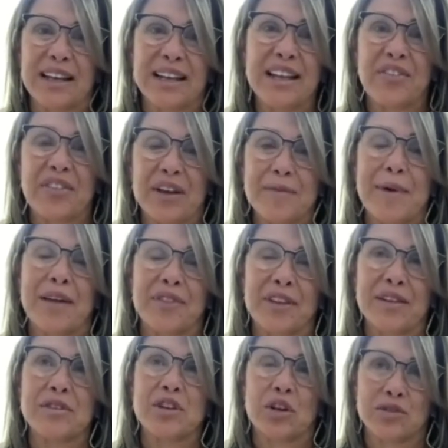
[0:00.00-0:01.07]
anything about,
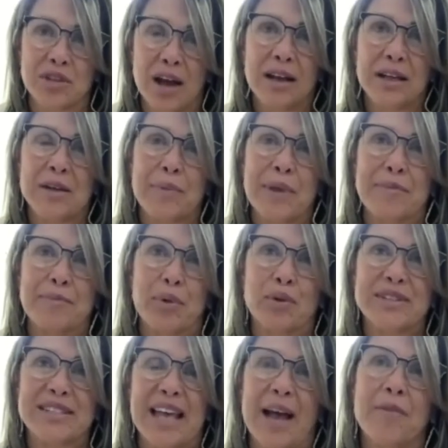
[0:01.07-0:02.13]
you know, talking to people
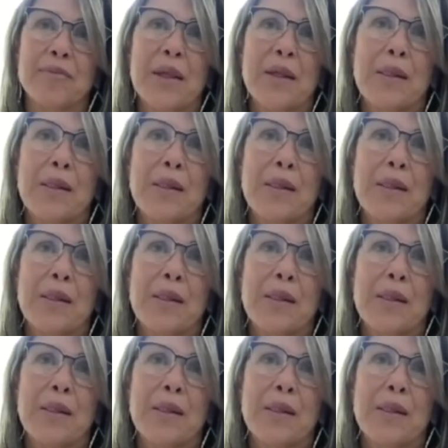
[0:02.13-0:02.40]
is that